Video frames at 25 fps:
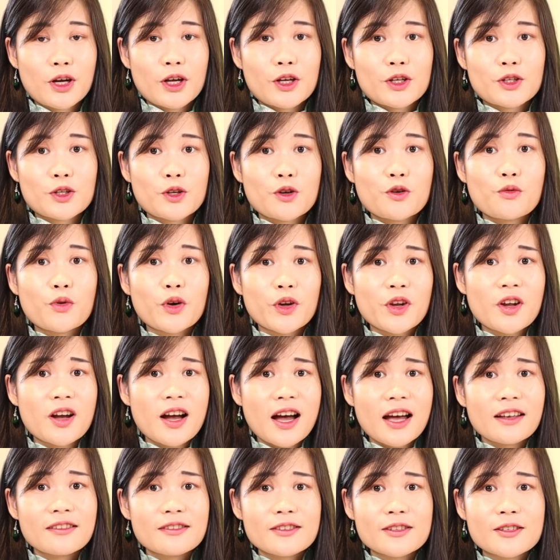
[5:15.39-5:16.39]
So when you
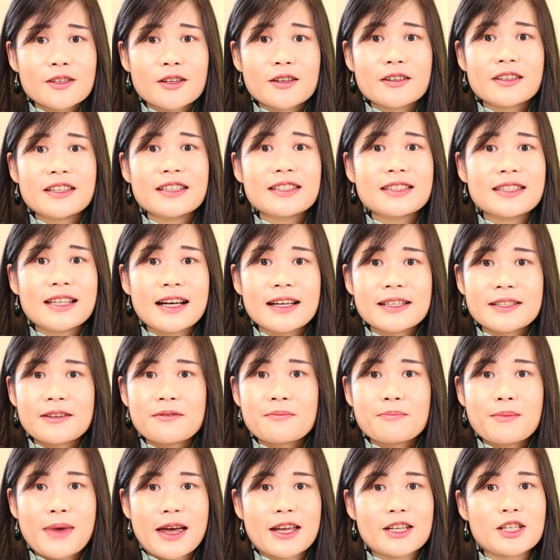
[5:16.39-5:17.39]
answer, it
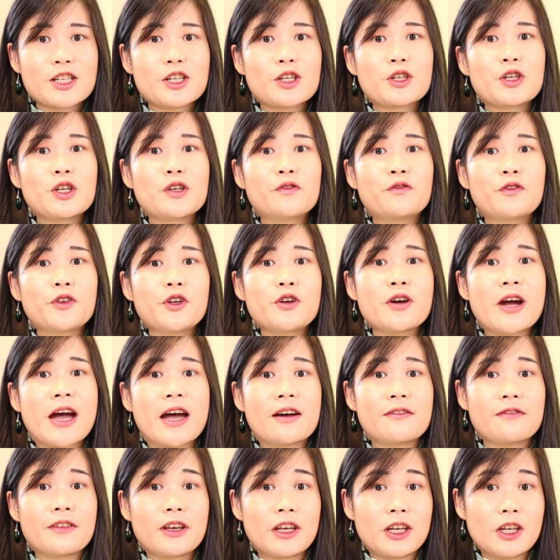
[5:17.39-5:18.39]
doesn't matter if you
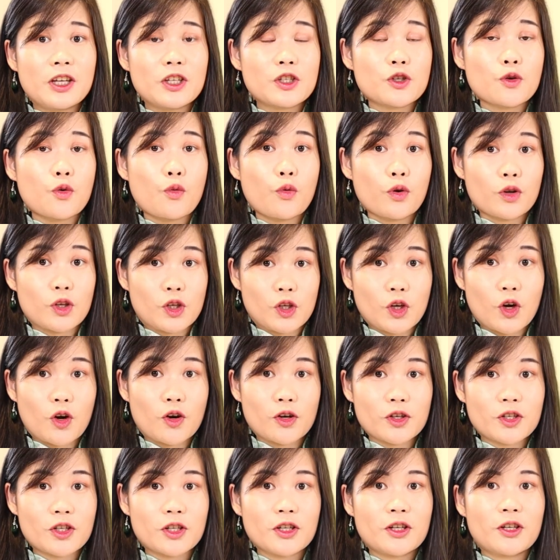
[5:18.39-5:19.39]
have eat or
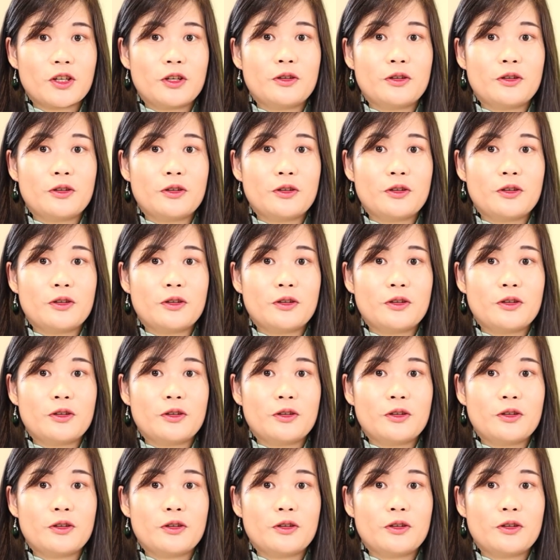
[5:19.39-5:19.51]
not.